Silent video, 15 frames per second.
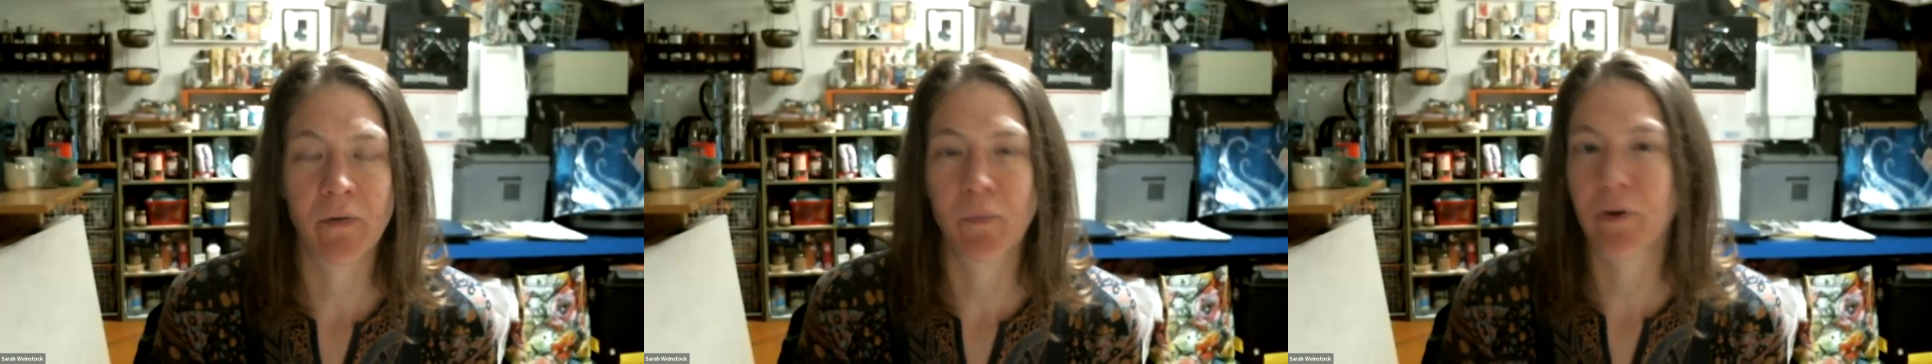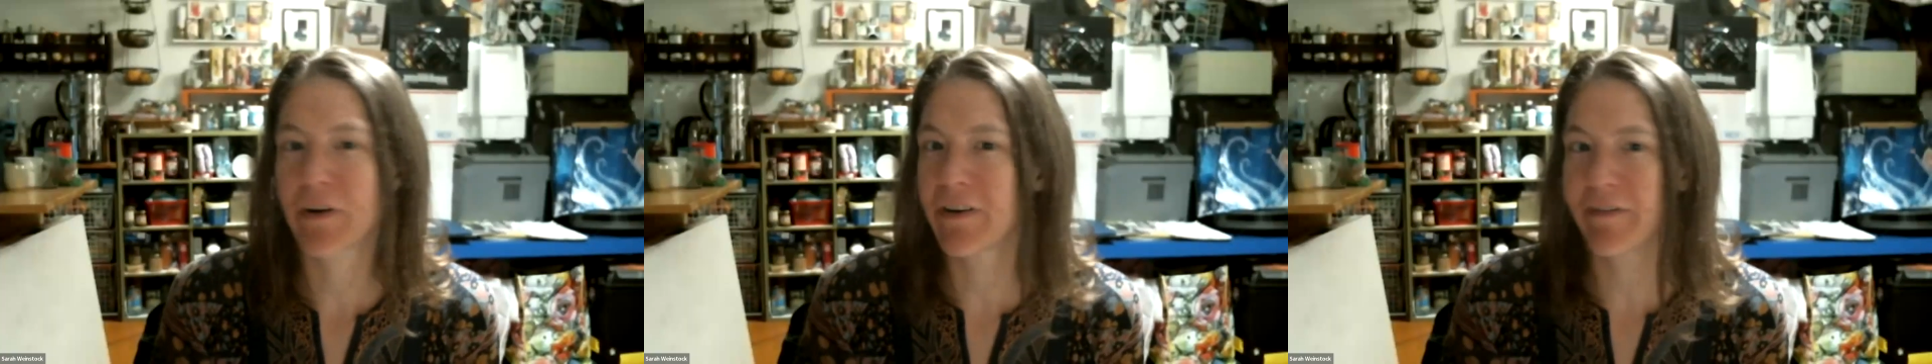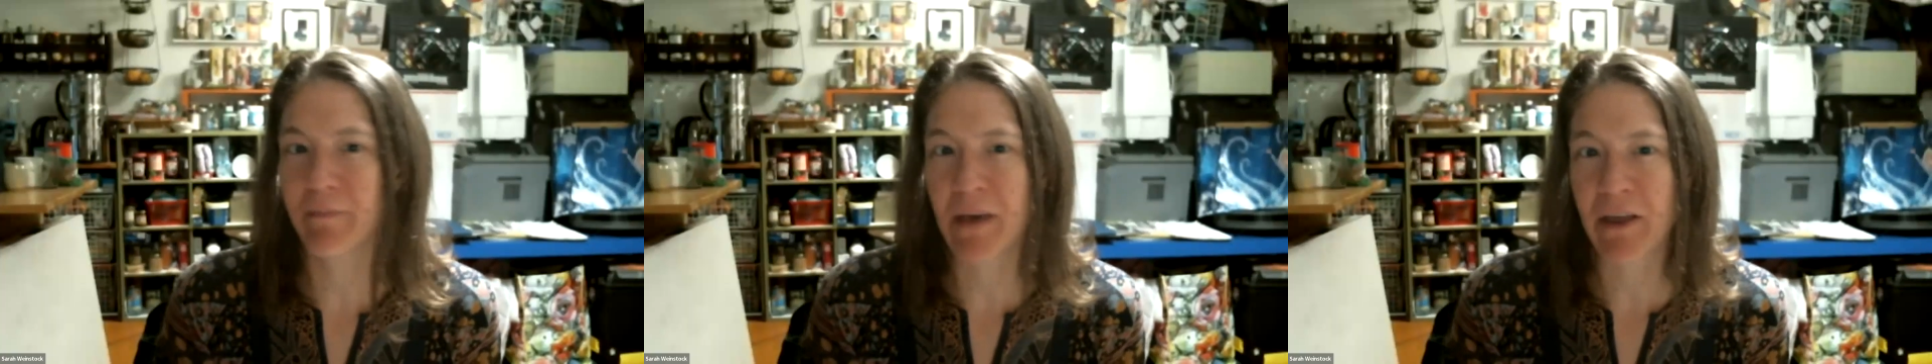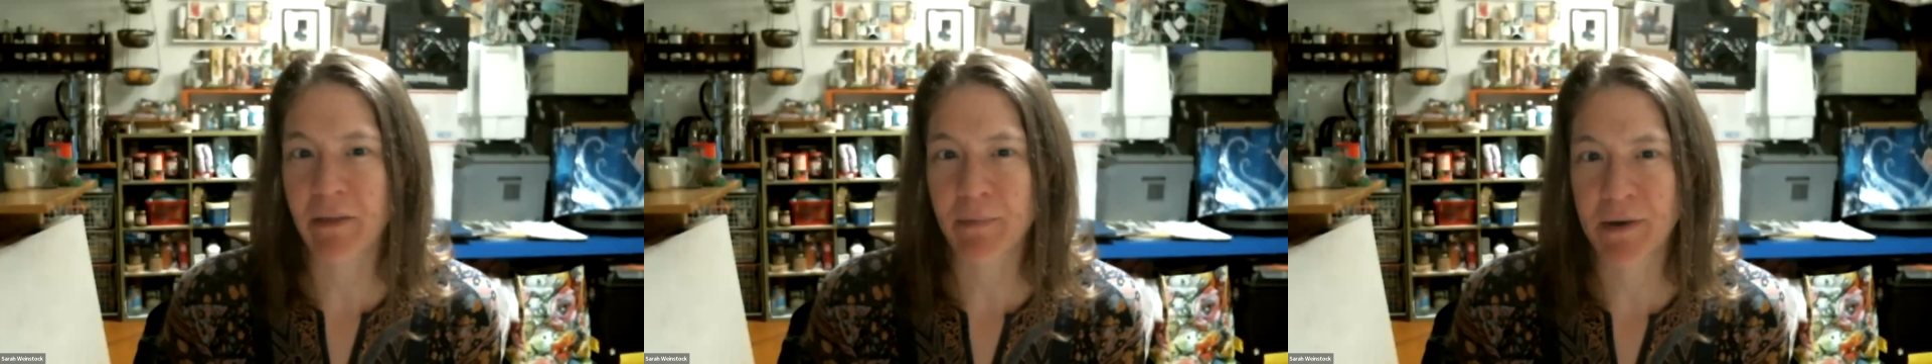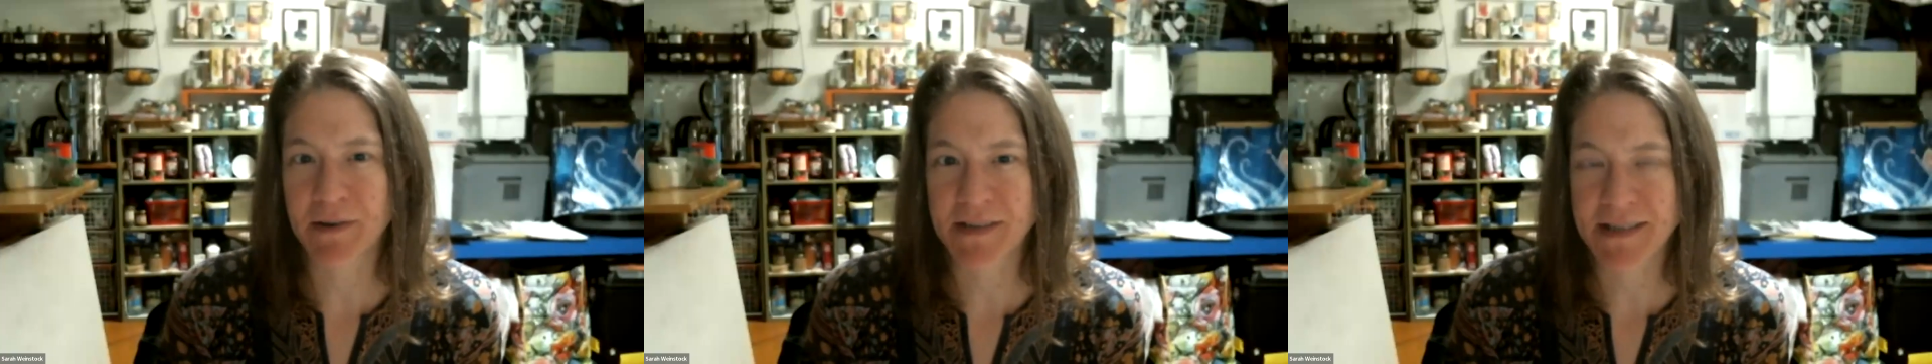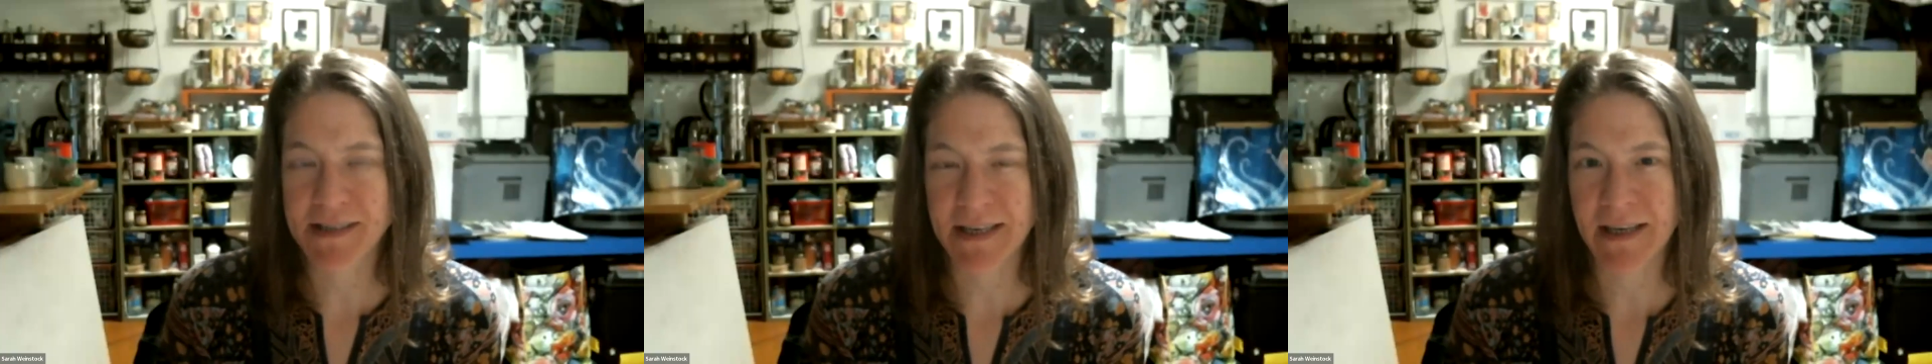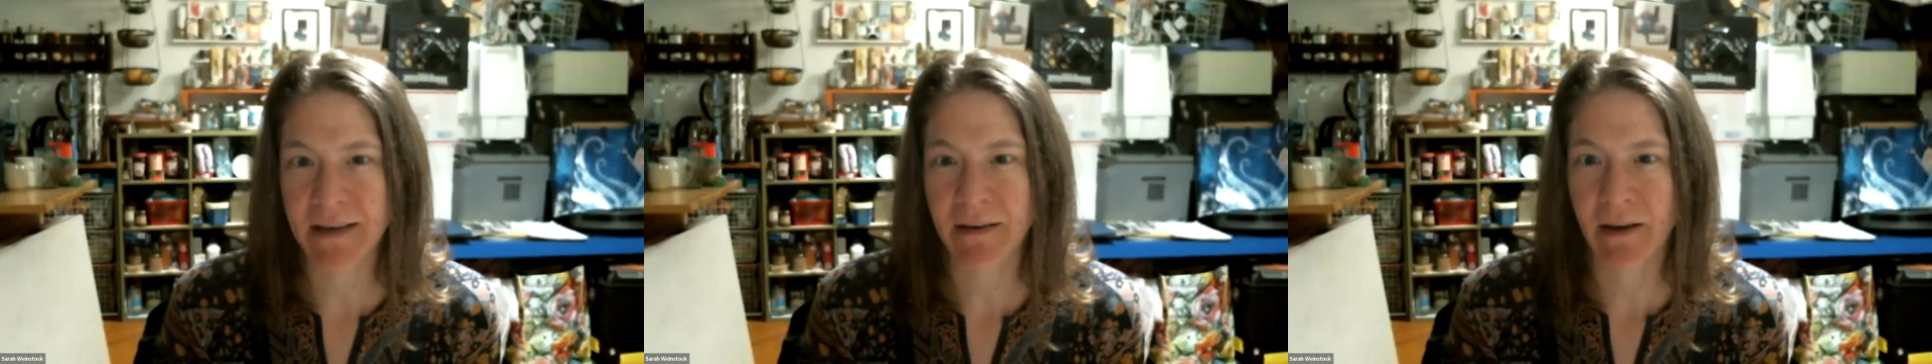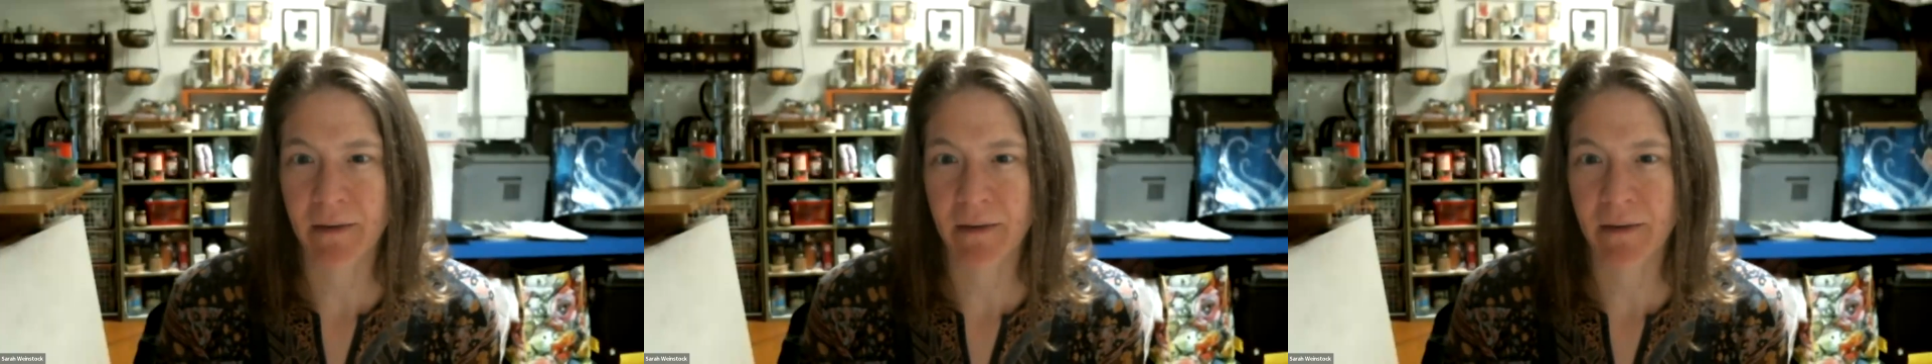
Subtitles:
word of mouth mostly.